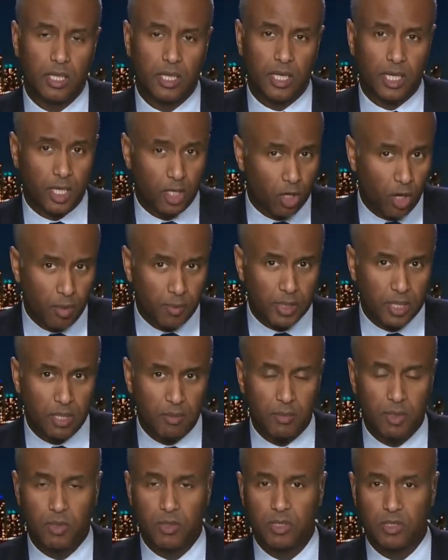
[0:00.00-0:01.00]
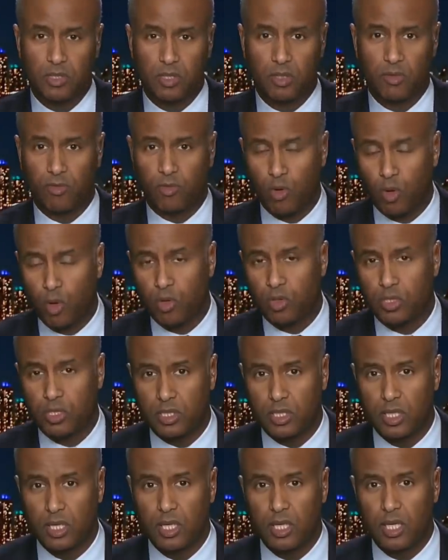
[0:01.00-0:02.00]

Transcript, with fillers: economic immigrants. And of course,